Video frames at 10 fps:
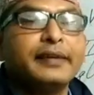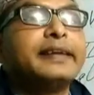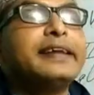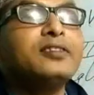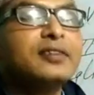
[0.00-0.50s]

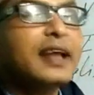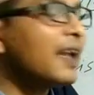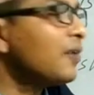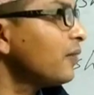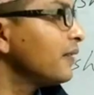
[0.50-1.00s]
next
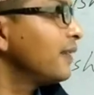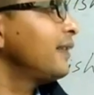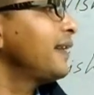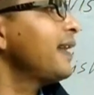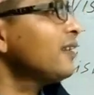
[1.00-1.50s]
time in the
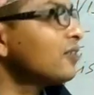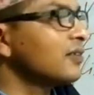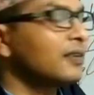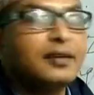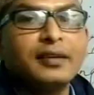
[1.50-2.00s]

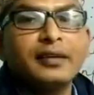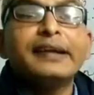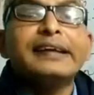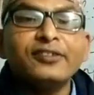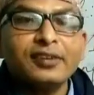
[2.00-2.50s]
next
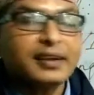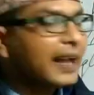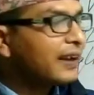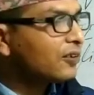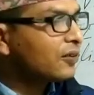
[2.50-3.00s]
teaching
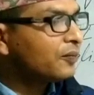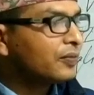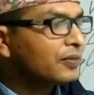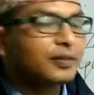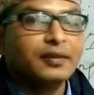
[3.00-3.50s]

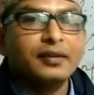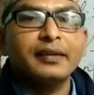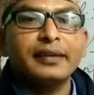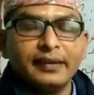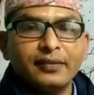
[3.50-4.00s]
item.
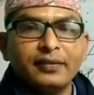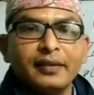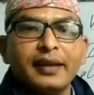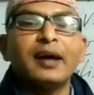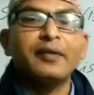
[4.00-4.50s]

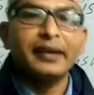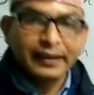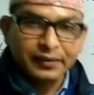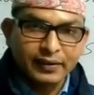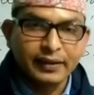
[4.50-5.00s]
Yes, have a
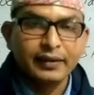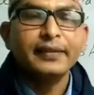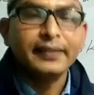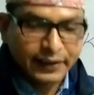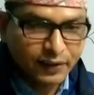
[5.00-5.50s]
nice
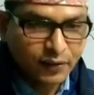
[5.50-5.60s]
day. Thank